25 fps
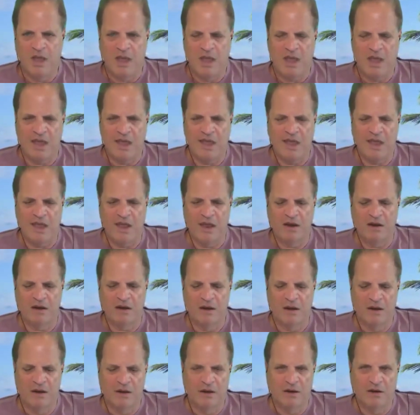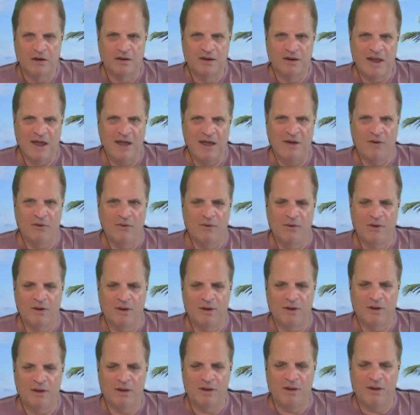And now
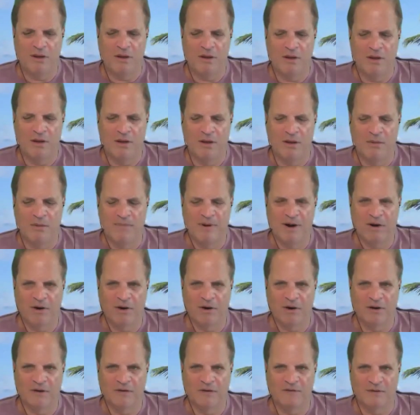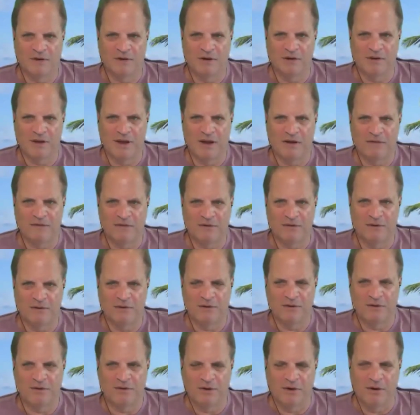uh, Americans aren't allowed to go
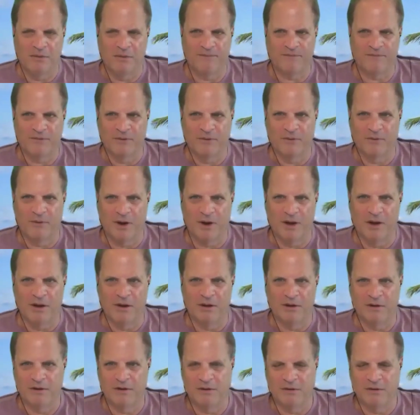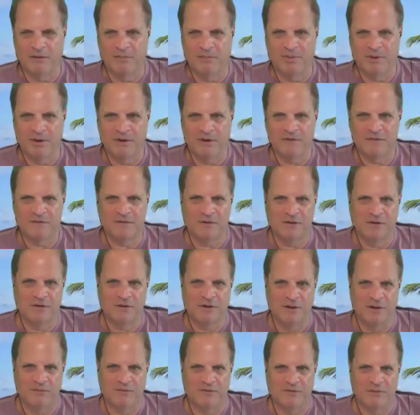to Europe. For a while, Europeans couldn't
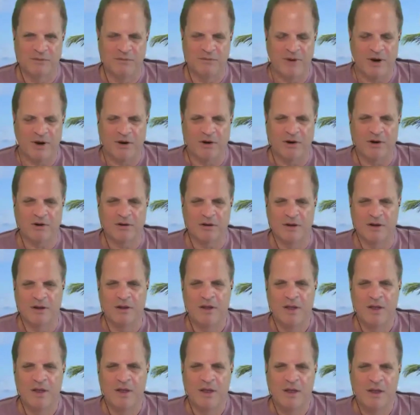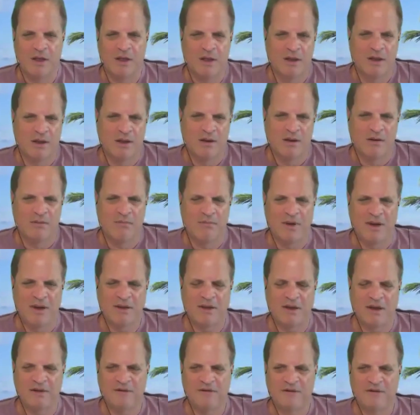come to America. My
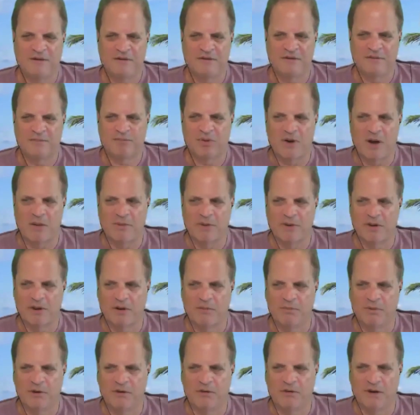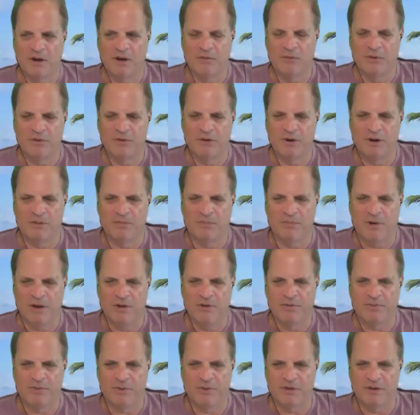guess is probably going to be done within a
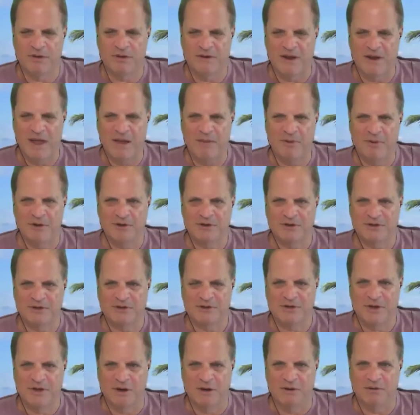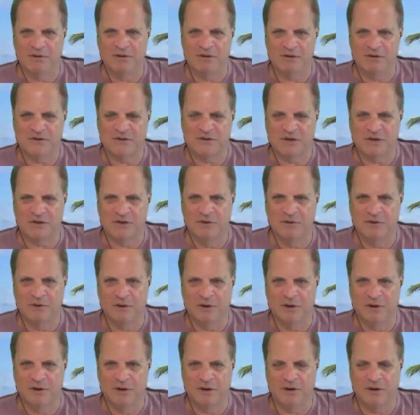month, but the damage is done because the cure
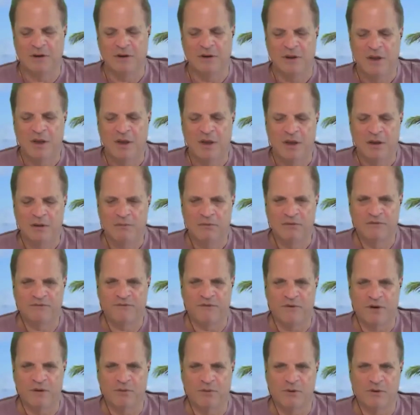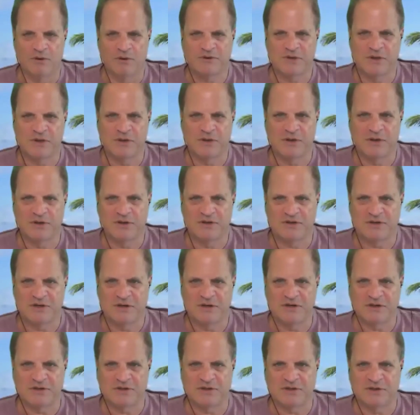here is far worse than the
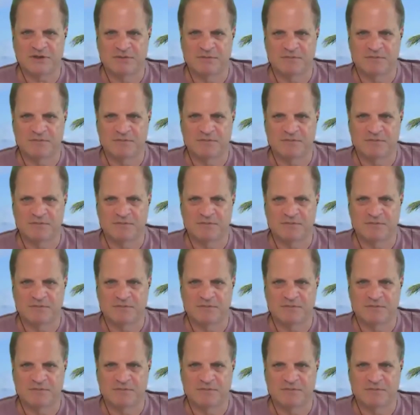disease.